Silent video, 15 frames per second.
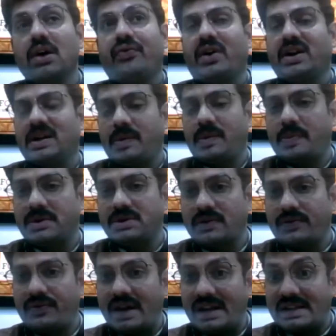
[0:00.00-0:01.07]
for the purpose
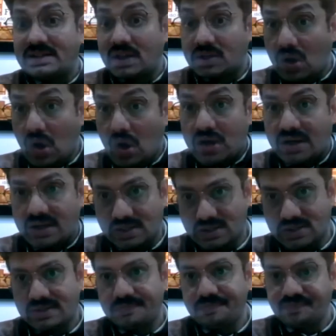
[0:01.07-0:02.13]
of various
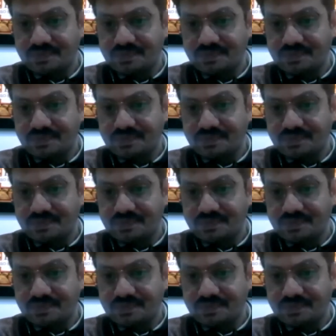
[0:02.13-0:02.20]
authorities.